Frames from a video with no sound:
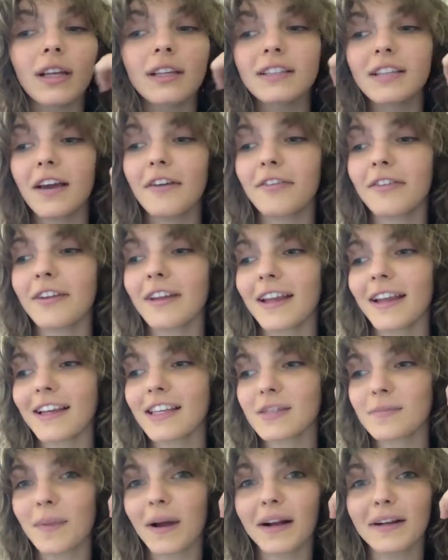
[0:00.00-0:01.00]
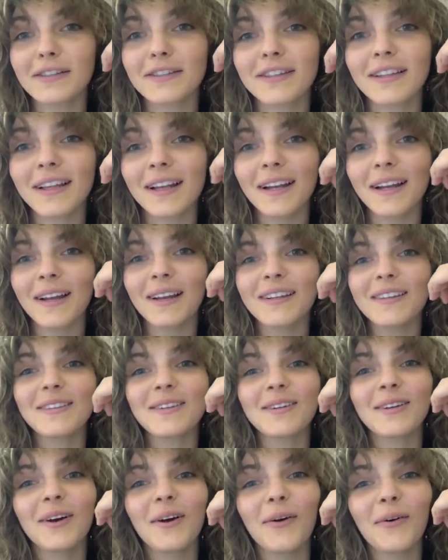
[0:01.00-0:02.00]
you can definitely expect Selina
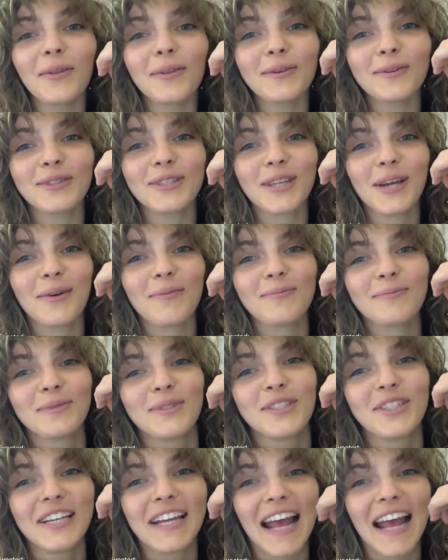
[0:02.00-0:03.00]
to go through some